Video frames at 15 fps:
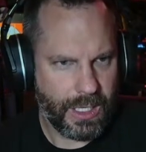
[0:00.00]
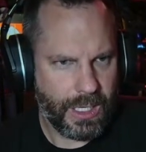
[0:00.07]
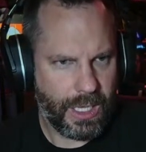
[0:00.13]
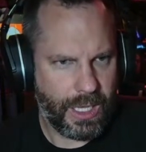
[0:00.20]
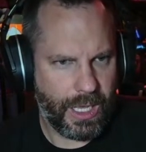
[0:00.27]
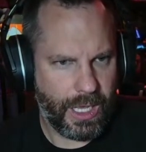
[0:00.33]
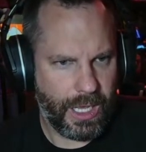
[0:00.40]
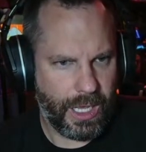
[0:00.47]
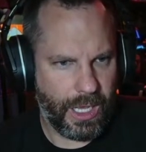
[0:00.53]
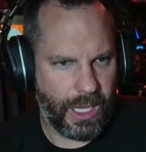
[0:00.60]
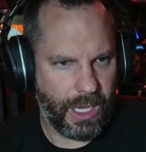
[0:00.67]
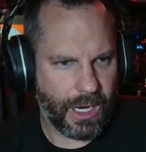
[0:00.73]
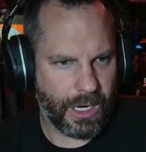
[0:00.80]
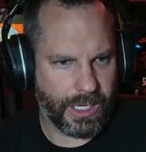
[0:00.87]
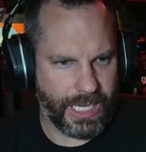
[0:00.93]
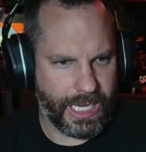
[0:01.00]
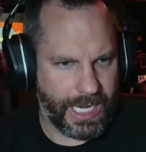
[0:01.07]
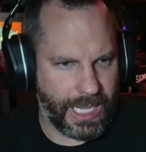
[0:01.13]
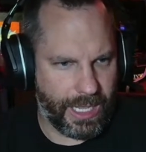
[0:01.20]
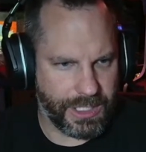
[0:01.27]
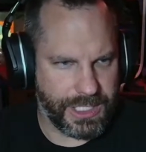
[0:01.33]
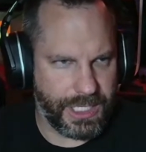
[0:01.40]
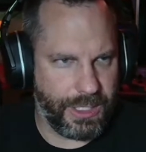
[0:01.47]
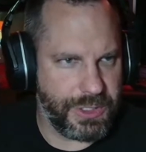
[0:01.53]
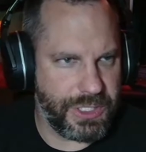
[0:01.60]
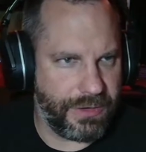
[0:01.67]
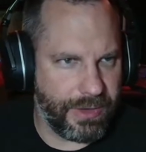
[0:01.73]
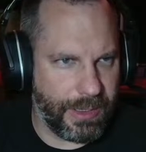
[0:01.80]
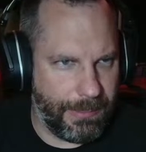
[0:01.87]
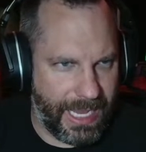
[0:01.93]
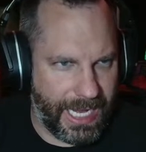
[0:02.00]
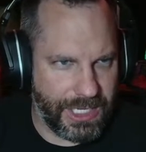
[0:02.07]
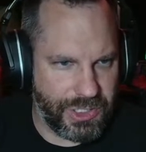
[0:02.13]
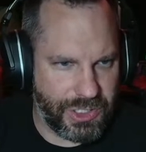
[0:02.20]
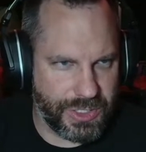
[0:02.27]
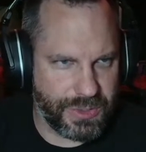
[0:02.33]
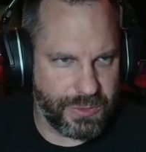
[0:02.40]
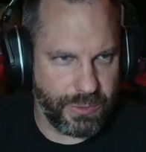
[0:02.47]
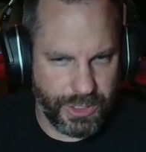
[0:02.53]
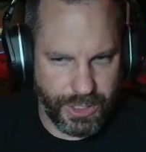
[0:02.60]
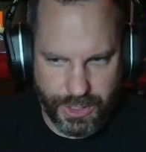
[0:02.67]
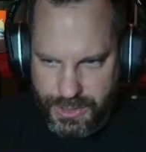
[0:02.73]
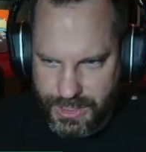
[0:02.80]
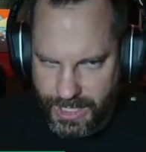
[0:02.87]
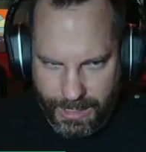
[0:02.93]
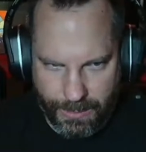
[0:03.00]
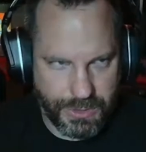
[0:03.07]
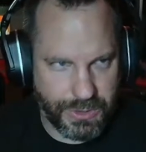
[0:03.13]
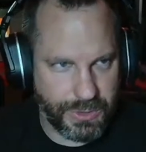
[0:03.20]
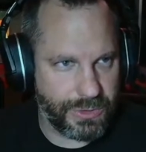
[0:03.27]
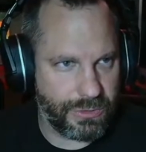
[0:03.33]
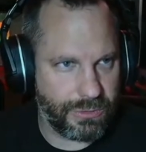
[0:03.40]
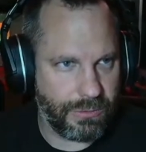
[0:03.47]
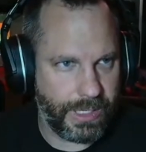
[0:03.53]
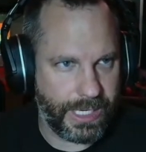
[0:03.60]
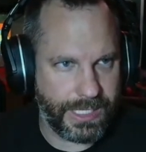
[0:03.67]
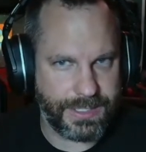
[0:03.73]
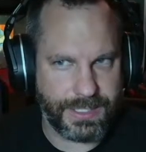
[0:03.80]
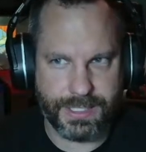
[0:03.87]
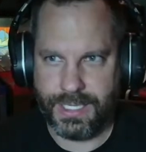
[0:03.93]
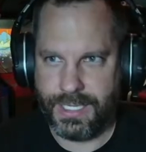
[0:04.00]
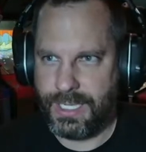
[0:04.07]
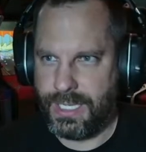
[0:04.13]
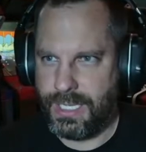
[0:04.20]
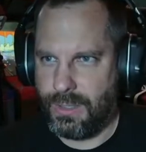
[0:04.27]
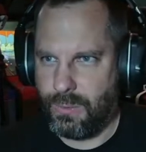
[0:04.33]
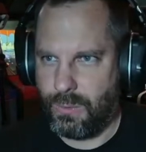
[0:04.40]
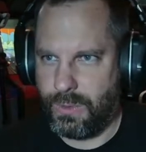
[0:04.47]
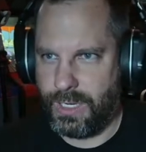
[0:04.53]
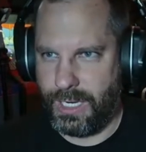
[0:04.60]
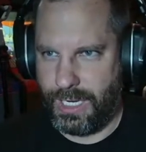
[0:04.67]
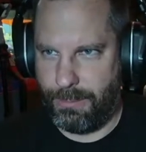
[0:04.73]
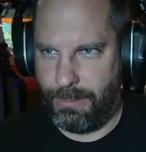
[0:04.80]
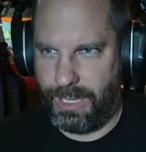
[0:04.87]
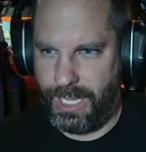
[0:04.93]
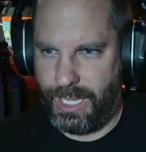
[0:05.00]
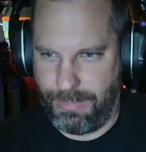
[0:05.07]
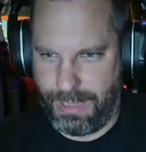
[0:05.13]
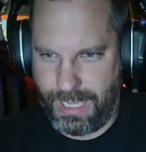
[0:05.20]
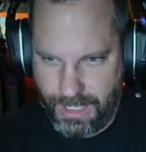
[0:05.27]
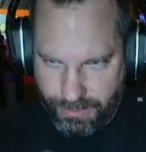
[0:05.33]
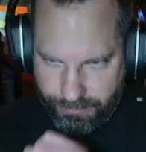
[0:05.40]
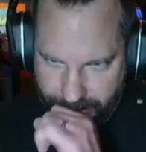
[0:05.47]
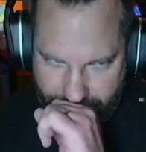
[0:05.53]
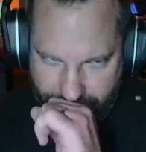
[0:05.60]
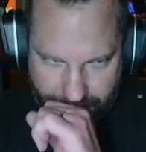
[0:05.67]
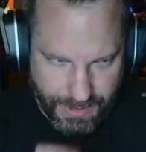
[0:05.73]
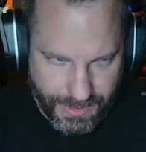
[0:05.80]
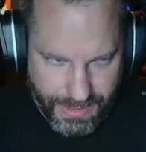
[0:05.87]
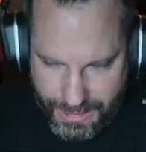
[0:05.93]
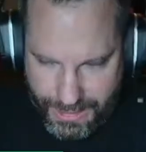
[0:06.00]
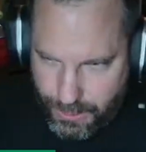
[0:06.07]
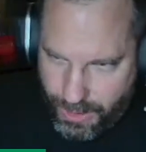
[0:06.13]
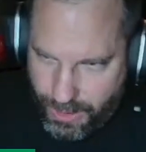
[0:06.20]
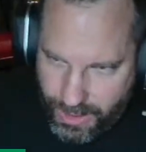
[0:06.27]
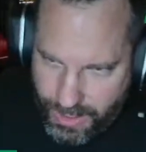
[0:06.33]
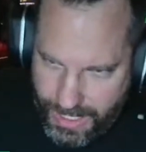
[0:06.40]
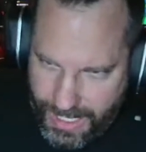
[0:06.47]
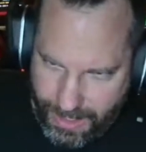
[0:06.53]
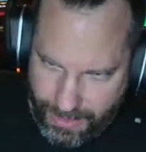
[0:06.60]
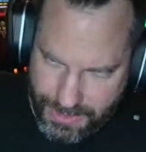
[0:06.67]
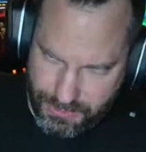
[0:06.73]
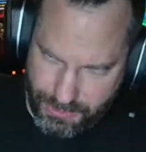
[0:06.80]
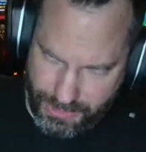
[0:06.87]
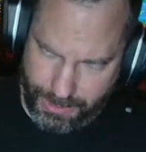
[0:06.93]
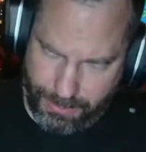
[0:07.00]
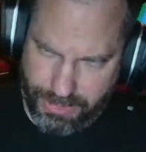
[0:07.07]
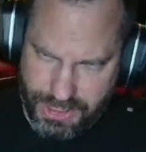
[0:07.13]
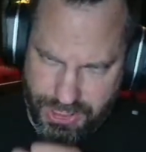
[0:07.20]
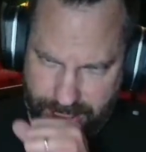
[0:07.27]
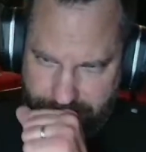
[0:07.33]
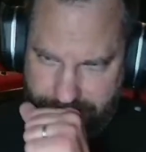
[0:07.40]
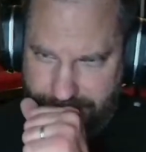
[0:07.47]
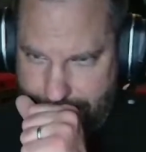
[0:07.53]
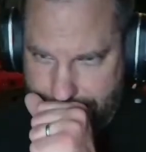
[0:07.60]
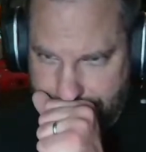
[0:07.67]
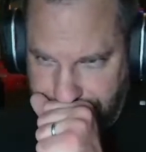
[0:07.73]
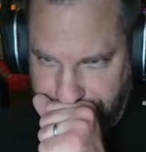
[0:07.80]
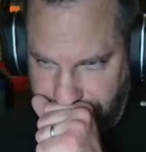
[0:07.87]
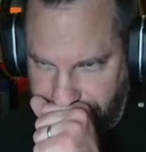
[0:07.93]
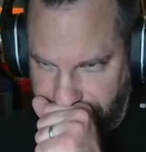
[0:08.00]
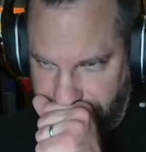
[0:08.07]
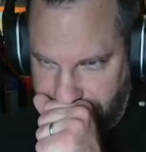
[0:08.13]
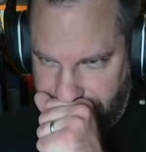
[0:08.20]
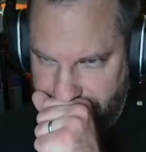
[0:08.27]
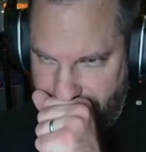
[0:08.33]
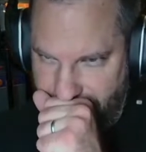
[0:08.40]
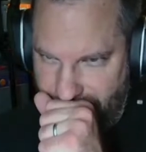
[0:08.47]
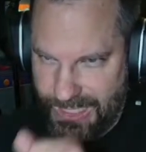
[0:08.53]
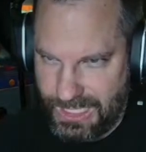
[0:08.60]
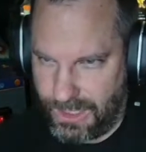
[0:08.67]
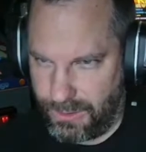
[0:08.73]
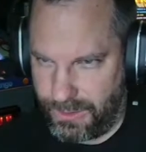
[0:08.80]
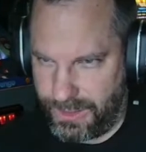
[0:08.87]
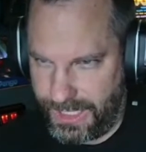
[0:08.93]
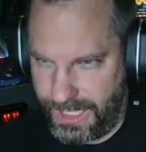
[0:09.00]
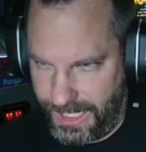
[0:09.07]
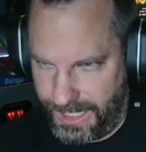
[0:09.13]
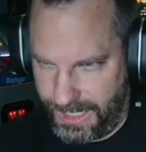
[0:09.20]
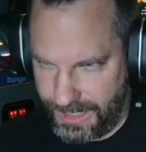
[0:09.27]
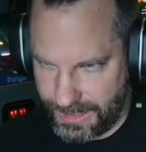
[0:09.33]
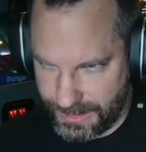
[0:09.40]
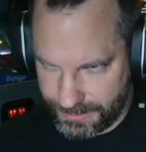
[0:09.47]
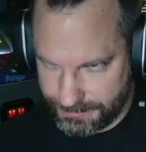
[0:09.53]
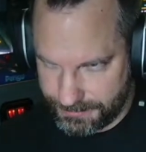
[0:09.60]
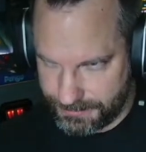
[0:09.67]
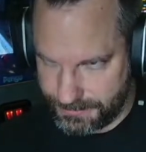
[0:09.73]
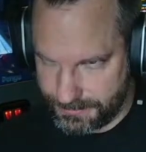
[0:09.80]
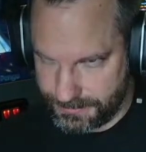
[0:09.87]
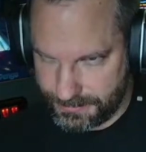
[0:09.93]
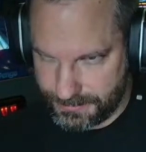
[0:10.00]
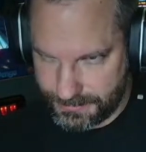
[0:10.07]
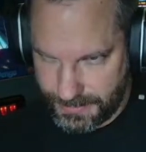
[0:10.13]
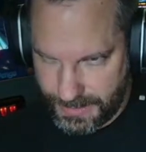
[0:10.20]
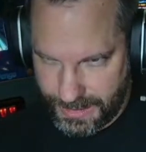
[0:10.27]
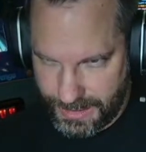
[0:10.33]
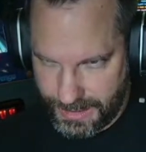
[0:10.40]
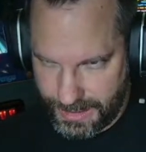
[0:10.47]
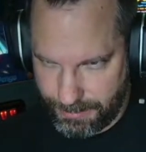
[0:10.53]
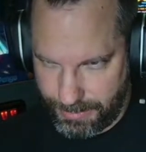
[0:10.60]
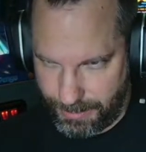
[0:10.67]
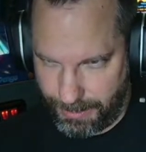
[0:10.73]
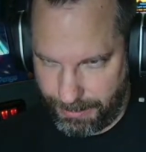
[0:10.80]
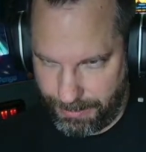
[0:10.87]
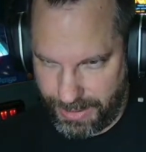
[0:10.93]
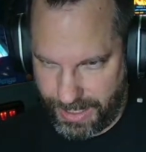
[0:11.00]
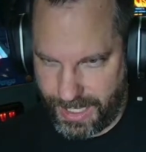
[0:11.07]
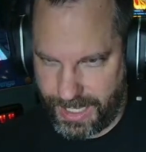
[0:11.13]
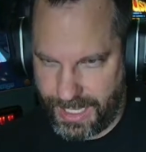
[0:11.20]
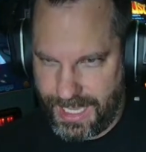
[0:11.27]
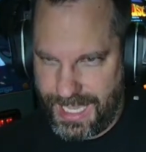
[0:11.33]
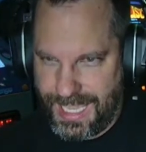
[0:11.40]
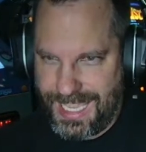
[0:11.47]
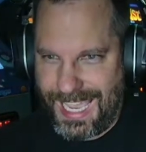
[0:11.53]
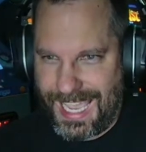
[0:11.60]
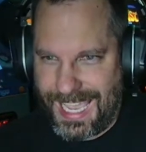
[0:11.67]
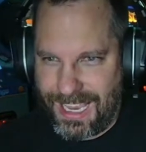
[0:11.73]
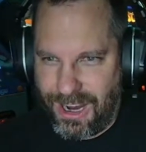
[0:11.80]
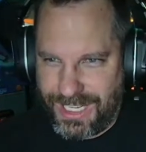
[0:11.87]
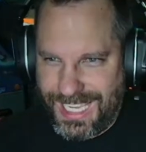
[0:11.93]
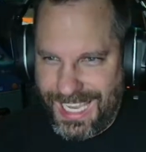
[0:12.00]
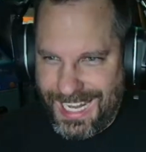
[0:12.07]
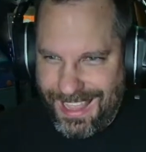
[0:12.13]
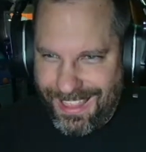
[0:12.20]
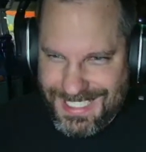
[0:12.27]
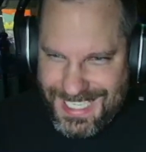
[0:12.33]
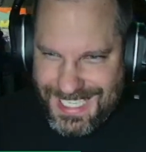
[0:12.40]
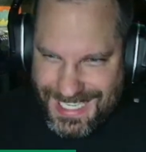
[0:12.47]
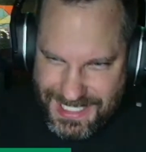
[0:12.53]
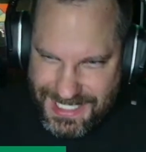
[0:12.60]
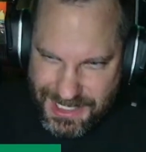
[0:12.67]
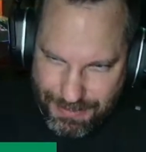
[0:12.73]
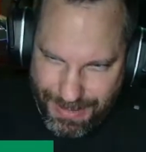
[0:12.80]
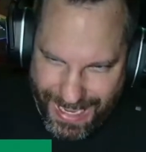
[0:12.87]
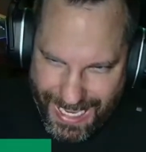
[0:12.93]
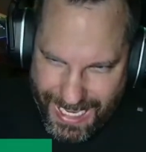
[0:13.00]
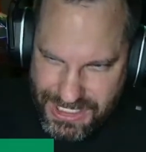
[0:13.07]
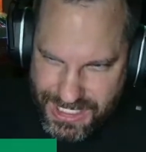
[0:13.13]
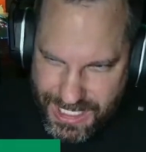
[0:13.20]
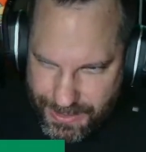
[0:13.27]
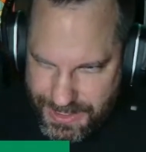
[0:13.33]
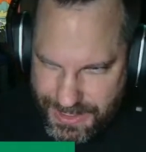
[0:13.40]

Arcade Alex. I know Jeffrey May is just renewed today, which was great. Where am I? Back over here. Thank you, Alex. Really appreciate that. Okay. Yeah, Arcade Alex has his badge now. He's